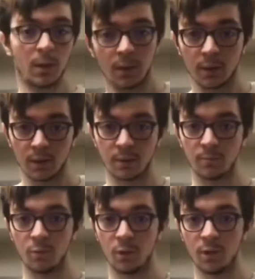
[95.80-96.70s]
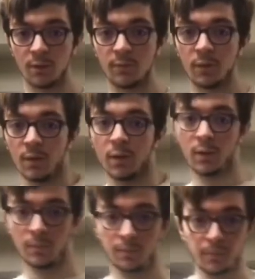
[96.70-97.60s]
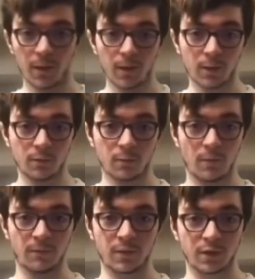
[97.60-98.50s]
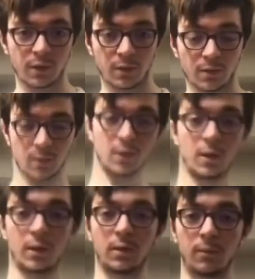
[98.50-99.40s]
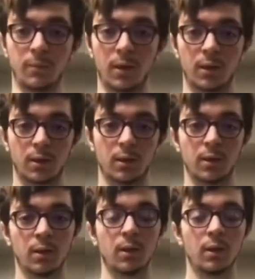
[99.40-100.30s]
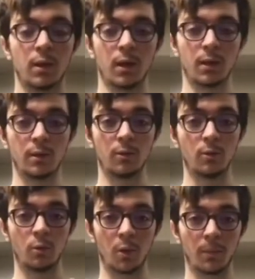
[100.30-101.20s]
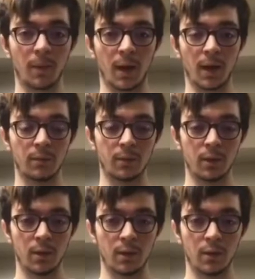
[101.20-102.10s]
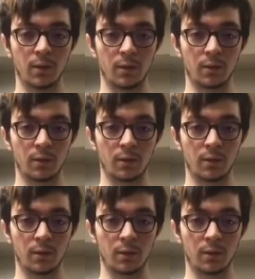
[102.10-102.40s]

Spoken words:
hip wave, back with the chest, then back. And then little quick pop is